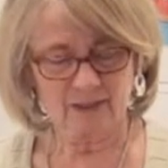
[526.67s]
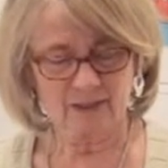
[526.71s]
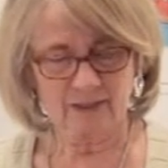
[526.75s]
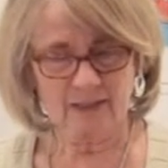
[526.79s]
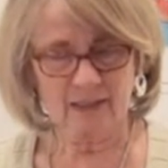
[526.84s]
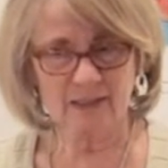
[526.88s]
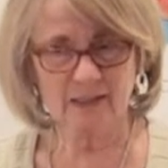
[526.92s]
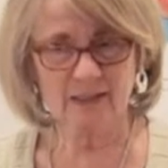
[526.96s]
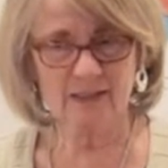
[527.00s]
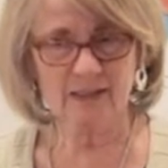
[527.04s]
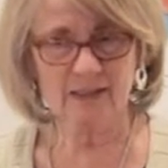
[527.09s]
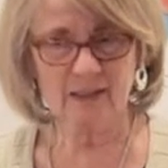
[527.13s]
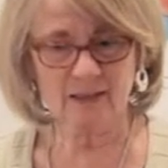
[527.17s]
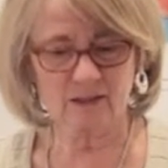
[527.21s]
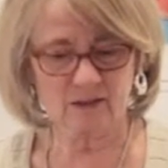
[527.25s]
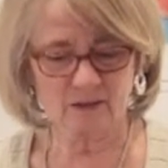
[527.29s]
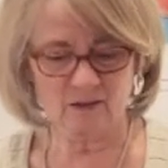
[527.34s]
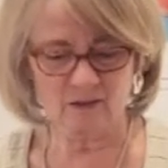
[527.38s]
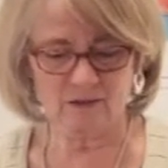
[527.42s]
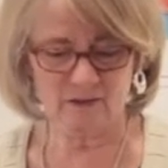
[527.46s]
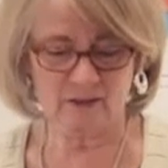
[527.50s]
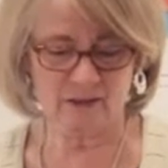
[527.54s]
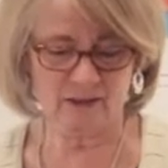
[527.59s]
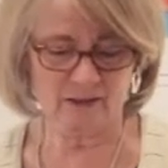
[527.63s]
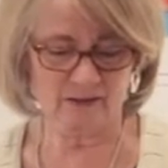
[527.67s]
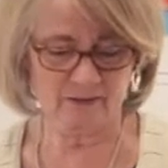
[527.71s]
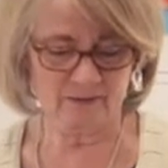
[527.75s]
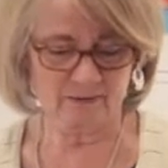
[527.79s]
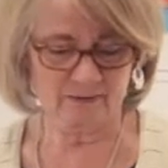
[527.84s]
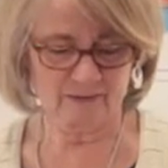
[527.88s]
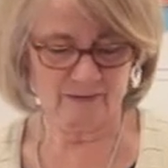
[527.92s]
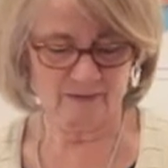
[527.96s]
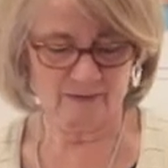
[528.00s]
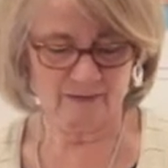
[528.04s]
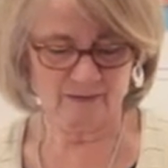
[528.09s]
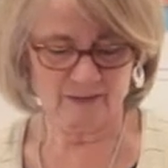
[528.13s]
Let us not go there.
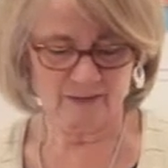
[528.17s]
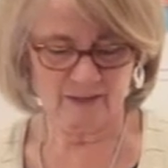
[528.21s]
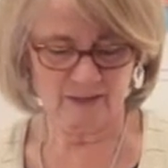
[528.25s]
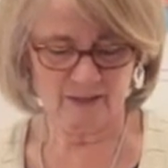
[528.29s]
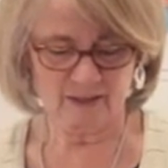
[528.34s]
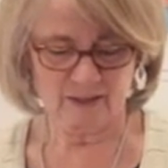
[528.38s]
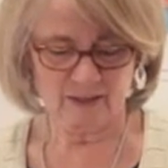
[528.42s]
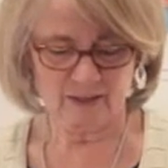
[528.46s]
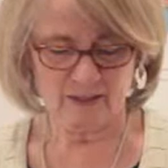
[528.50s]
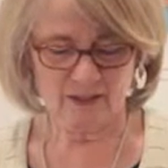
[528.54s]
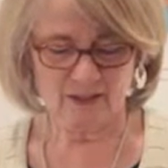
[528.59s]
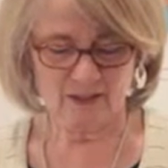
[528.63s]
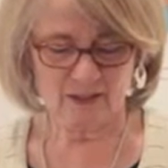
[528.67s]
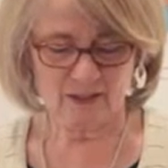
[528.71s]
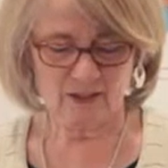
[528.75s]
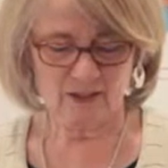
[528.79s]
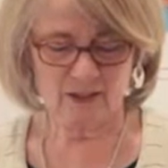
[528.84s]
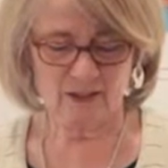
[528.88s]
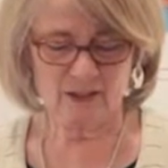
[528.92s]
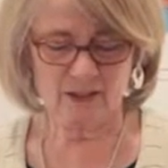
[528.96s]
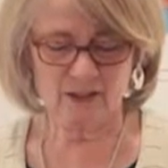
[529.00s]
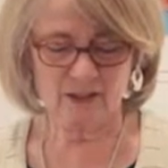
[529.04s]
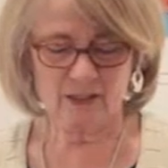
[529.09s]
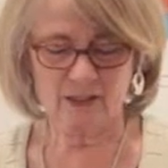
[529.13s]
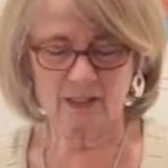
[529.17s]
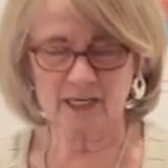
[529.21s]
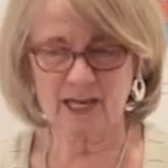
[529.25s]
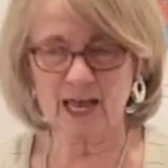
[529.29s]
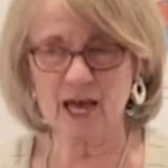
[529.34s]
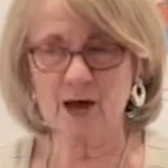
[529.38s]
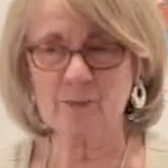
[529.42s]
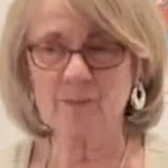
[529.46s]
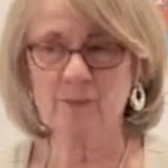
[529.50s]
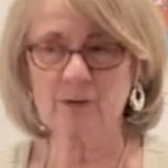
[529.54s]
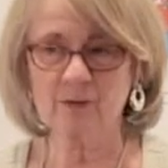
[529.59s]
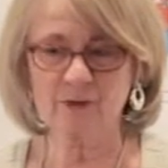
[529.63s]
She is the
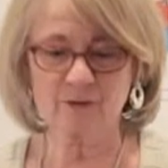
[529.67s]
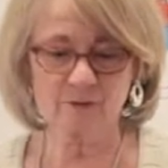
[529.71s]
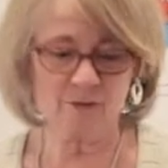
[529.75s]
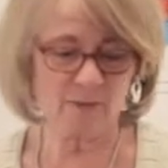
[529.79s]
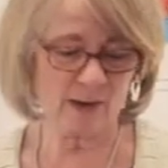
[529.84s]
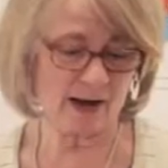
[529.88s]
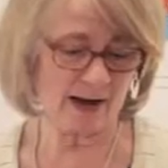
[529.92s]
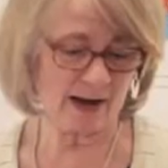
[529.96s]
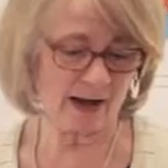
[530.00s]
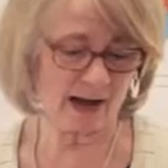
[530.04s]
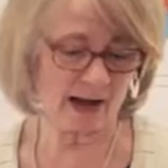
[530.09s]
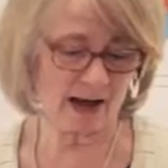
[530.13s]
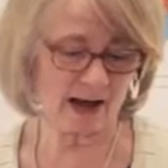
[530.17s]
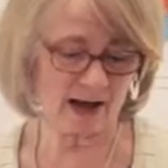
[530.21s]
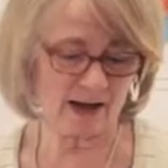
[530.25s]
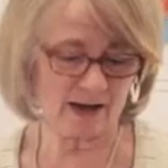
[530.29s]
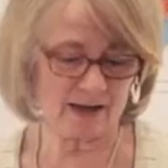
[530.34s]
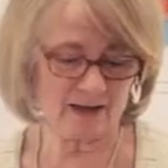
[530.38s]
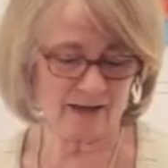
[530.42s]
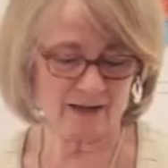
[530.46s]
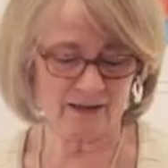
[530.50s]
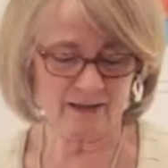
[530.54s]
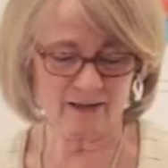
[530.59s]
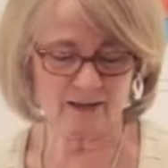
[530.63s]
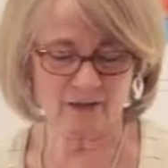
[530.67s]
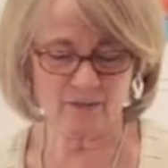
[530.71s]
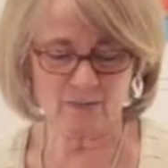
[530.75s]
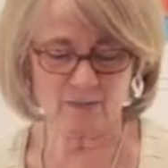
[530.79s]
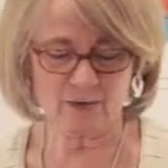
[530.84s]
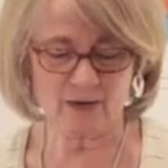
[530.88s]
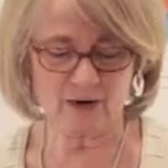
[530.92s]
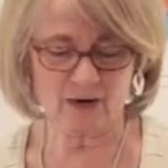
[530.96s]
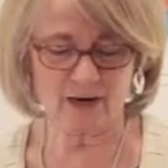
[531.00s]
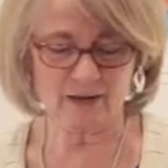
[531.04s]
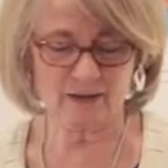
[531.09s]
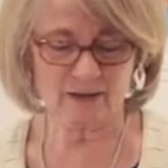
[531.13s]
apple of my eye, the
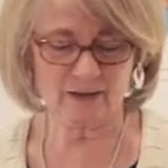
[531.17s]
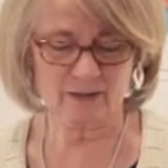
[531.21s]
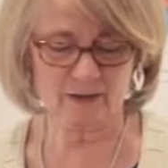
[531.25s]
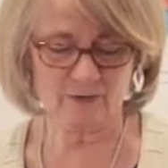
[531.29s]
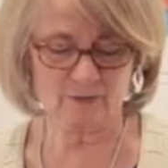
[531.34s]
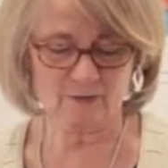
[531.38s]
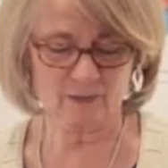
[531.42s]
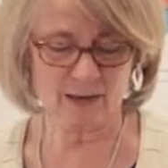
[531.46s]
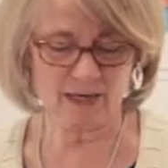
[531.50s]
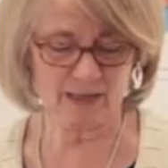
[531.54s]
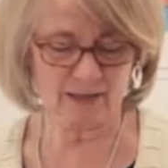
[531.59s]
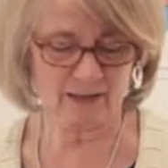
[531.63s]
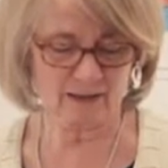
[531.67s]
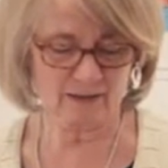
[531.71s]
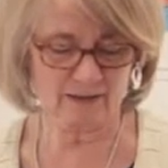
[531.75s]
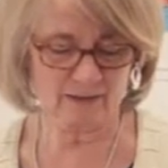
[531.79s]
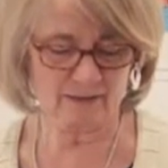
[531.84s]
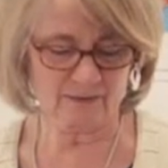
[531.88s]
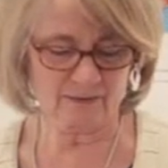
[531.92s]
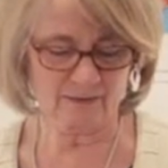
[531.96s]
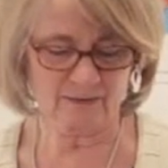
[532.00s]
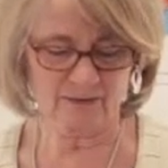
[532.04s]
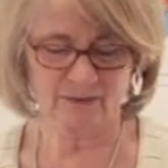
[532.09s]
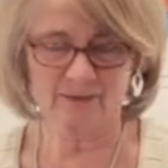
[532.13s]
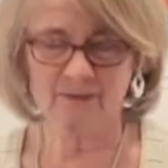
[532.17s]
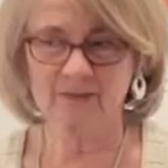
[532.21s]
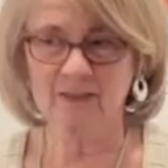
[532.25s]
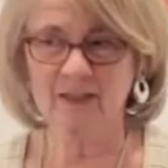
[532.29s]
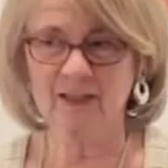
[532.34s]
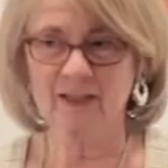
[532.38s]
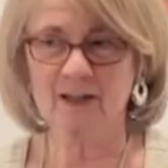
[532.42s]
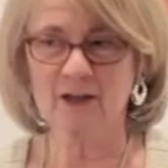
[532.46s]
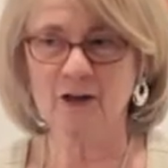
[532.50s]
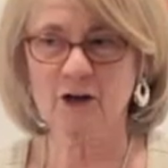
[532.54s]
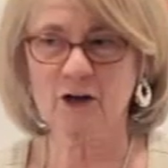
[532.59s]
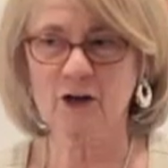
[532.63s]
product of my love.
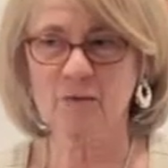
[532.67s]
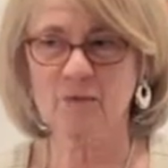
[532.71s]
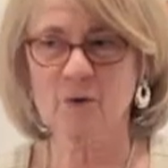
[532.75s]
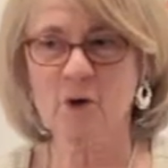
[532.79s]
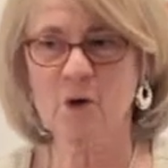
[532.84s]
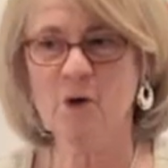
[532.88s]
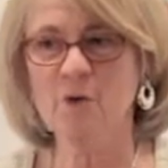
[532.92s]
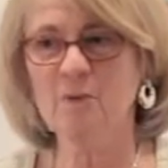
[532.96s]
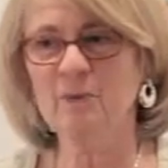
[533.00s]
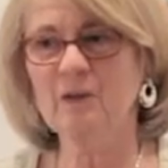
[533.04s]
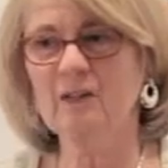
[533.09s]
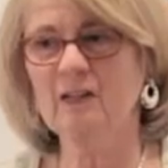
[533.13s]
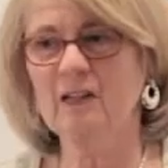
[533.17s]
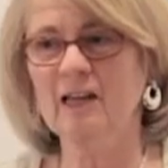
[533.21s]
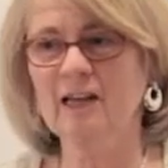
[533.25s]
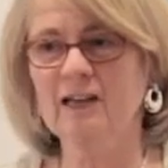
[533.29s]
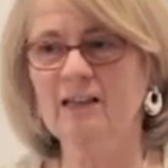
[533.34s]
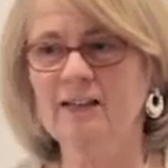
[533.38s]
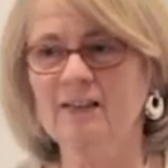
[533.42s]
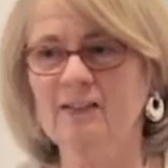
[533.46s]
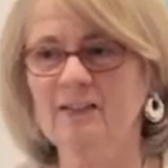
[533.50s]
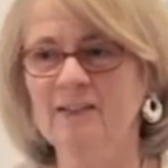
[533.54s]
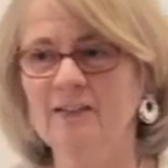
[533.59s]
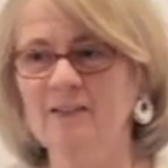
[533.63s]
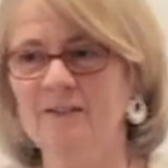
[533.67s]
Come home at last.